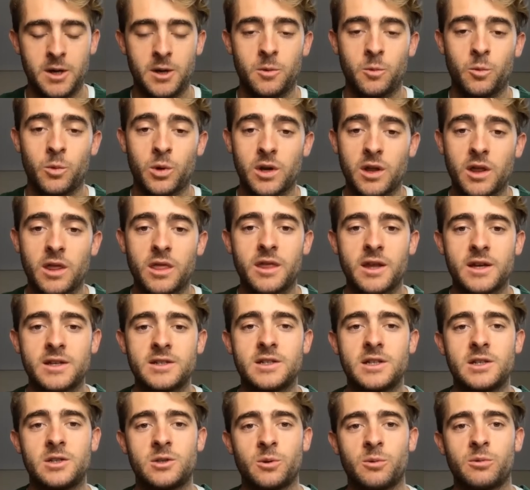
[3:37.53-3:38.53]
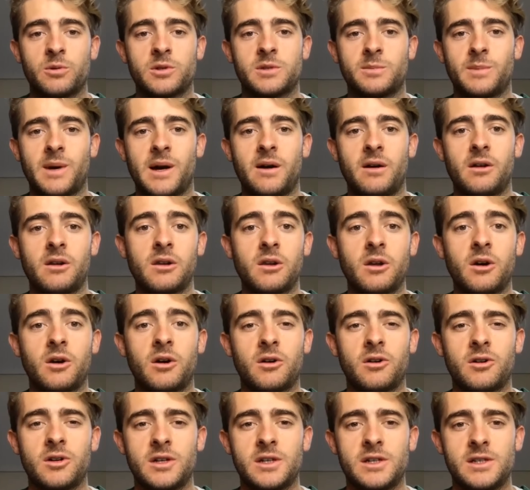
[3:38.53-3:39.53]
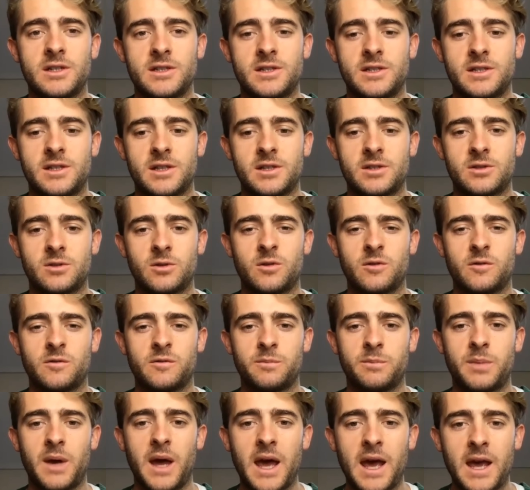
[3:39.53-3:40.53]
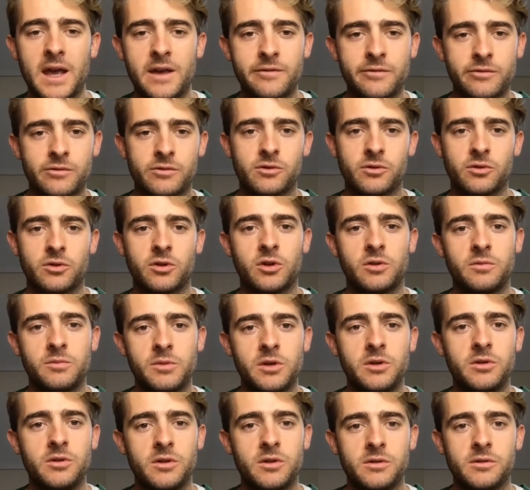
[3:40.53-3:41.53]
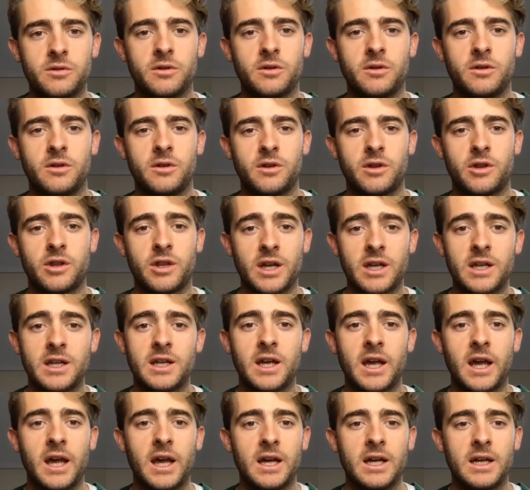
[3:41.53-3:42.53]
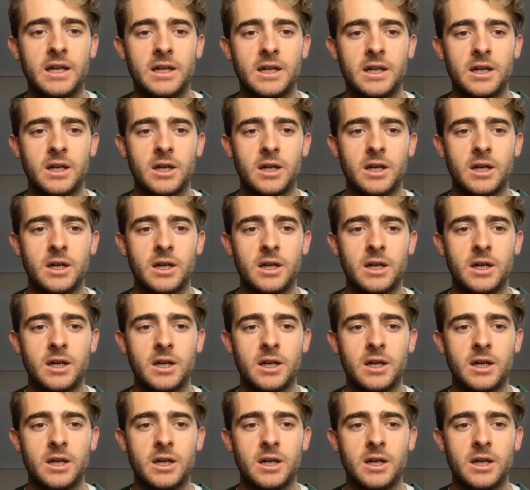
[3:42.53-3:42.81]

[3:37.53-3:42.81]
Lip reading: one of the things he talks about a lot is the sort of behavioral communal thinking